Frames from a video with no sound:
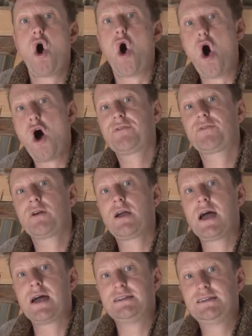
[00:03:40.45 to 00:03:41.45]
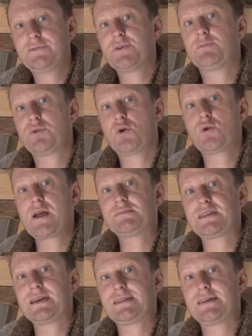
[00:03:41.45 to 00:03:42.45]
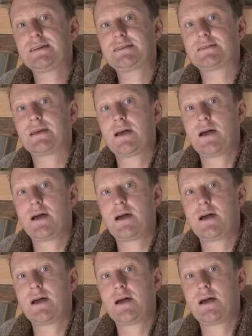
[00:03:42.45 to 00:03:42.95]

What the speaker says: offer different programs like this,